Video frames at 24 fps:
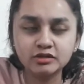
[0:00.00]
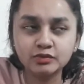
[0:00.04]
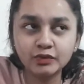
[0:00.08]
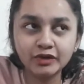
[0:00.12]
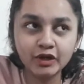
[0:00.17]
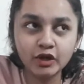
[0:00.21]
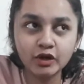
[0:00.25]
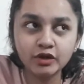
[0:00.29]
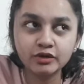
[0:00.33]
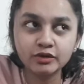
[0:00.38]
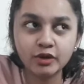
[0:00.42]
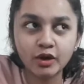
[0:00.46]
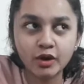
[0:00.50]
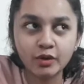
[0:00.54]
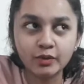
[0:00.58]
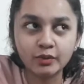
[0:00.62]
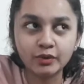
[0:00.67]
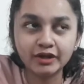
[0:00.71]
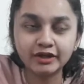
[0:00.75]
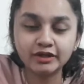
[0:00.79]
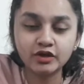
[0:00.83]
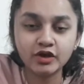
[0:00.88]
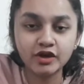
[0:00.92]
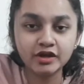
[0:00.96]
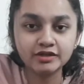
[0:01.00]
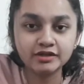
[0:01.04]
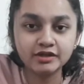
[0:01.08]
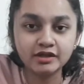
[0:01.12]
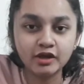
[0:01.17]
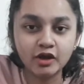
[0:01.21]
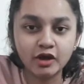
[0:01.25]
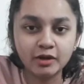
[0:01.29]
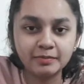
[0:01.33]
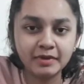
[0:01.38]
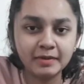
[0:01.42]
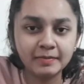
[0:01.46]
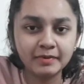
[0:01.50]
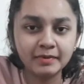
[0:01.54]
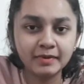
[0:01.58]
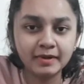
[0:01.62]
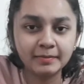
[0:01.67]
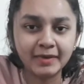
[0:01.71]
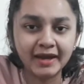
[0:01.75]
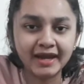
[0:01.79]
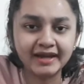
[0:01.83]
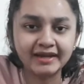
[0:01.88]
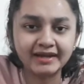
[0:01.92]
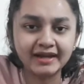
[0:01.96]
We don't know. It costs a lot. People
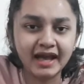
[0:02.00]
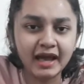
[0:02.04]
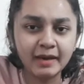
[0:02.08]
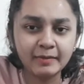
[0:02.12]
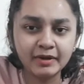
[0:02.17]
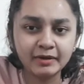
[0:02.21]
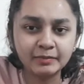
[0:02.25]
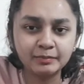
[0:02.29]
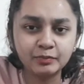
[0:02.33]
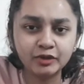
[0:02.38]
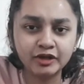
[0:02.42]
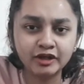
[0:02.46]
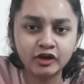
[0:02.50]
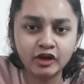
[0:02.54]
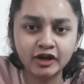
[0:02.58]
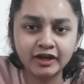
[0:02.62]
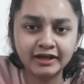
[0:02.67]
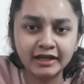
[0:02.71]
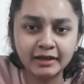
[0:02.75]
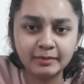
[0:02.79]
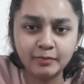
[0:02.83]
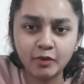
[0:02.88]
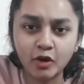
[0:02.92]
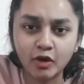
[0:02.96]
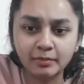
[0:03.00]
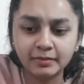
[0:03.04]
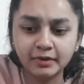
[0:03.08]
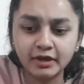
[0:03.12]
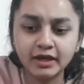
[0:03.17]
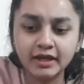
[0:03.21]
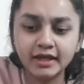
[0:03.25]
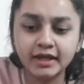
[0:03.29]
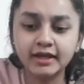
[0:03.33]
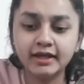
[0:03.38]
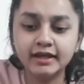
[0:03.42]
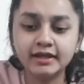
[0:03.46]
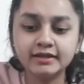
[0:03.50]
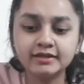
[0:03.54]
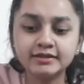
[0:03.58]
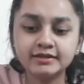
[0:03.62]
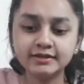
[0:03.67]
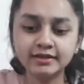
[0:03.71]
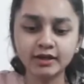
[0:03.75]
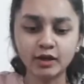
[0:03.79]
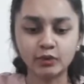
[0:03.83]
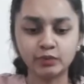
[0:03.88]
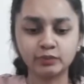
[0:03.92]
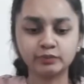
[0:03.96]
might buy it. I might put it on Depot.
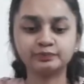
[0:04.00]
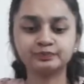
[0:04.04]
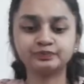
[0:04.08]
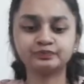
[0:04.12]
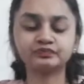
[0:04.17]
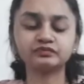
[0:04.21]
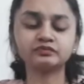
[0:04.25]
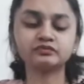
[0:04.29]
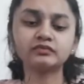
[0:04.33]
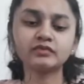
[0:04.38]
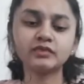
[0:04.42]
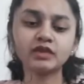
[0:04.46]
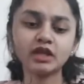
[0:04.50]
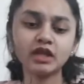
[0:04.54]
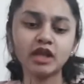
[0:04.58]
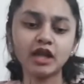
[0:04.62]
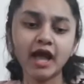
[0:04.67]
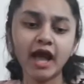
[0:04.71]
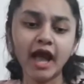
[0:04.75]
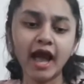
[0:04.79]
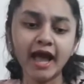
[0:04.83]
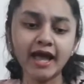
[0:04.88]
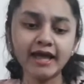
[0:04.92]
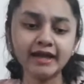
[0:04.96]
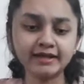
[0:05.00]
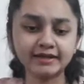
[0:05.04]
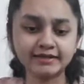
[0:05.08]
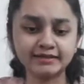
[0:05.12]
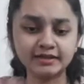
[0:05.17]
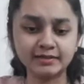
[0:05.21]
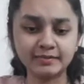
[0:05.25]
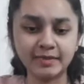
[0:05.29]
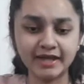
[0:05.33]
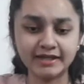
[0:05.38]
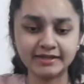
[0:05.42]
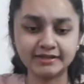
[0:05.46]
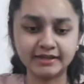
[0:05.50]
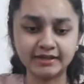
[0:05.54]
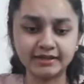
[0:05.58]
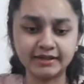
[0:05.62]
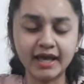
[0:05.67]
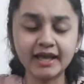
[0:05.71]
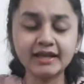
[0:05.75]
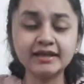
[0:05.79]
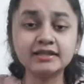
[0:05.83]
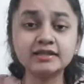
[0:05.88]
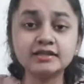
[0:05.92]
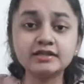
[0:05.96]
So I customized
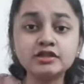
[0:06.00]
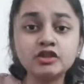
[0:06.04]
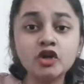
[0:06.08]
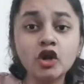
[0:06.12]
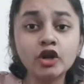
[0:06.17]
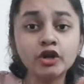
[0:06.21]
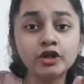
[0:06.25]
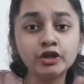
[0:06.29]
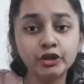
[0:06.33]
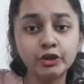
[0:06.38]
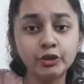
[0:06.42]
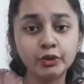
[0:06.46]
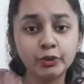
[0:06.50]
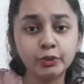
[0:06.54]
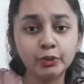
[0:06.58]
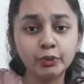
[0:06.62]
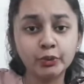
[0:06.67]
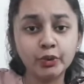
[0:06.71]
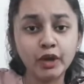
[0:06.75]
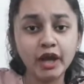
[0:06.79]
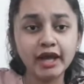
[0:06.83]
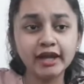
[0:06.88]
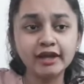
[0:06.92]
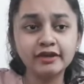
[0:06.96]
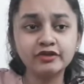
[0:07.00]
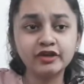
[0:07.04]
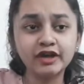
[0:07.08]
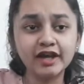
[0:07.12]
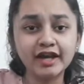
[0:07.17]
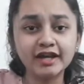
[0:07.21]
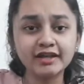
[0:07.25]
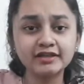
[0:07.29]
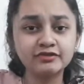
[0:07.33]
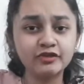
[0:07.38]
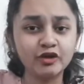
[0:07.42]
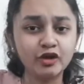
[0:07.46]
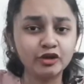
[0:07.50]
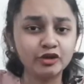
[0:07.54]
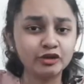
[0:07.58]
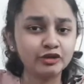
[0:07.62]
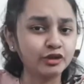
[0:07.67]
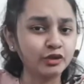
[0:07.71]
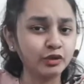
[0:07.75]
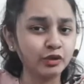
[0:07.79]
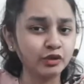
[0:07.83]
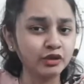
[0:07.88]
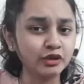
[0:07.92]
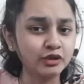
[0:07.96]
it, and this is not new. And if you guys follow
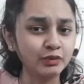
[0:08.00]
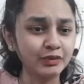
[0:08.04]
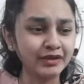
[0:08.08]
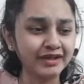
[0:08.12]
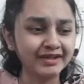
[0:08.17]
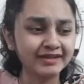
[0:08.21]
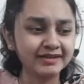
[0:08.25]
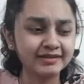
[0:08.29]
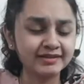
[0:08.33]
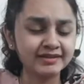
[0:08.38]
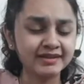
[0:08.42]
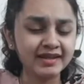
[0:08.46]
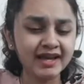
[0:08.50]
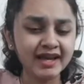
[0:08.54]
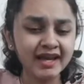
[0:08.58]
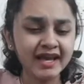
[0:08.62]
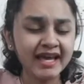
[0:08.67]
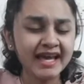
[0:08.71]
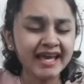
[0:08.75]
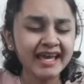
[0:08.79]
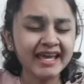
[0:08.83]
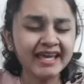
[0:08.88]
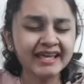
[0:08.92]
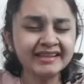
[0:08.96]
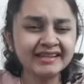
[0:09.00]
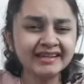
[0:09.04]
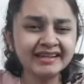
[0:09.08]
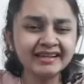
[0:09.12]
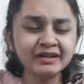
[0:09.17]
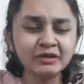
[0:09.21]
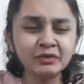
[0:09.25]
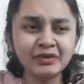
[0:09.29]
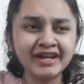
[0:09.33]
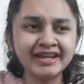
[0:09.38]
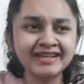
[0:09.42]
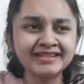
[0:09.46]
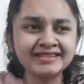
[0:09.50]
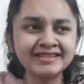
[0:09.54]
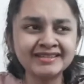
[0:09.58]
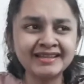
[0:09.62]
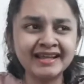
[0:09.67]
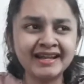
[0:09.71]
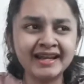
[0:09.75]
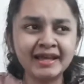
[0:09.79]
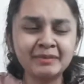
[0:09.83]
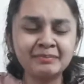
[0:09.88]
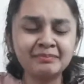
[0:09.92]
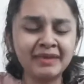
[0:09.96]
the Dolan twins, Ethan and Grayson,
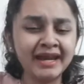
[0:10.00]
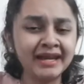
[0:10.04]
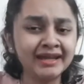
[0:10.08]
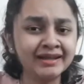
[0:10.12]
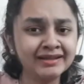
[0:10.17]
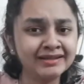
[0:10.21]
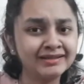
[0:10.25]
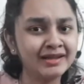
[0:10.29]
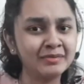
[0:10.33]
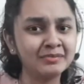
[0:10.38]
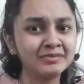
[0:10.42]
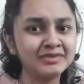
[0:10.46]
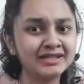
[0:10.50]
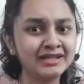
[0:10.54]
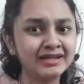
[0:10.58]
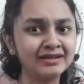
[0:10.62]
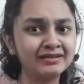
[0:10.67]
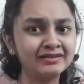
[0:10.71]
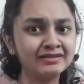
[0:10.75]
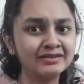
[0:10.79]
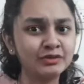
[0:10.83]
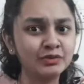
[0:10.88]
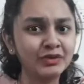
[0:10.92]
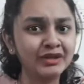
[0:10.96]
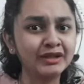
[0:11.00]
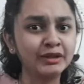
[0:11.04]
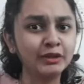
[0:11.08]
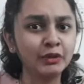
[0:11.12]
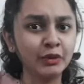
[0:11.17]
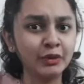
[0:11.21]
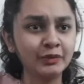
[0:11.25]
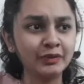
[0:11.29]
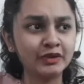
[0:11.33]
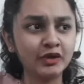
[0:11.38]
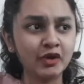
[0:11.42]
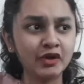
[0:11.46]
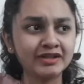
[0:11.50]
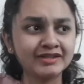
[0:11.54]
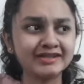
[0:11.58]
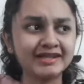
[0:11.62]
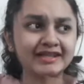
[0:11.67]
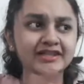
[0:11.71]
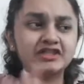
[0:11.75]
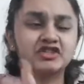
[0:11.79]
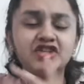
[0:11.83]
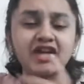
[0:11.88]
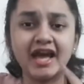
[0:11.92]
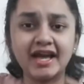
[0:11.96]
they painted themselves with Louis
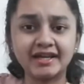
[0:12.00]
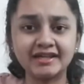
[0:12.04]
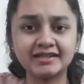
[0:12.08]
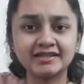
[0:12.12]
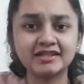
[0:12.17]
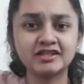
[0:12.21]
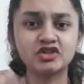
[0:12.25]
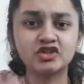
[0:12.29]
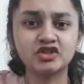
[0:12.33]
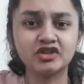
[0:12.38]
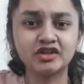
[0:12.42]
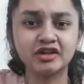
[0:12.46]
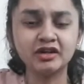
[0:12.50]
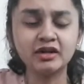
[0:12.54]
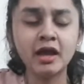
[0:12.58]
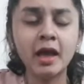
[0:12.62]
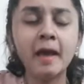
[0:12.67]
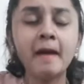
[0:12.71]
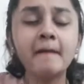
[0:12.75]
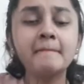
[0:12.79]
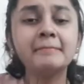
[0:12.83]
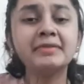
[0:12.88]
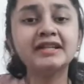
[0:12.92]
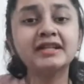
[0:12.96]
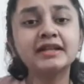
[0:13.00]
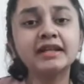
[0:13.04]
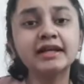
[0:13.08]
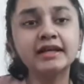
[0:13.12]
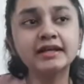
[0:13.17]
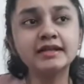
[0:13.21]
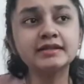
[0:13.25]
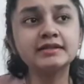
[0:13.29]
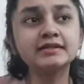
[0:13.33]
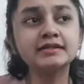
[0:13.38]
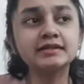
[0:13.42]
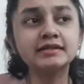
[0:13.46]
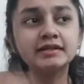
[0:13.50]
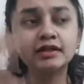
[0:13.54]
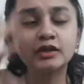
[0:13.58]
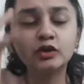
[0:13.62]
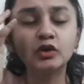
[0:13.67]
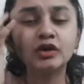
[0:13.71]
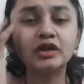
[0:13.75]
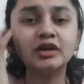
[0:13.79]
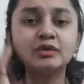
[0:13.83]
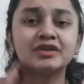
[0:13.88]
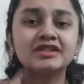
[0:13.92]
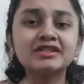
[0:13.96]
Vuitton's jackets and shirt. But the thing is, the
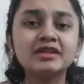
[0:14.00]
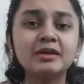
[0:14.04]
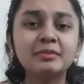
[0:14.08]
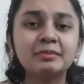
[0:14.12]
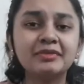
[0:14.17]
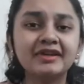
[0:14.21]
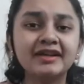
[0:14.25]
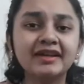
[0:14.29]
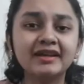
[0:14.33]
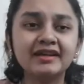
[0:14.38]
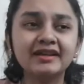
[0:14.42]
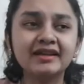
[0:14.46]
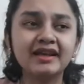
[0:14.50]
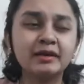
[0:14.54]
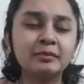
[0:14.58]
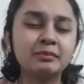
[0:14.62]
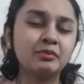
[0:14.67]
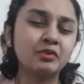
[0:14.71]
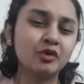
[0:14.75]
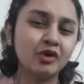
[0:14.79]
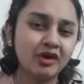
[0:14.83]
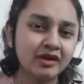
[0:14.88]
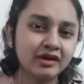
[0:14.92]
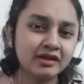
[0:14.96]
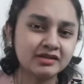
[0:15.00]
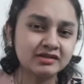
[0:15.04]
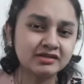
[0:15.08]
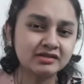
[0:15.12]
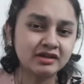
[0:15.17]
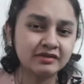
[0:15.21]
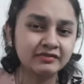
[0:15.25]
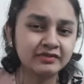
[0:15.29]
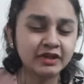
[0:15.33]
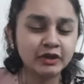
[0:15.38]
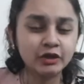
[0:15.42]
Dolan twins are pretty poor and stuff.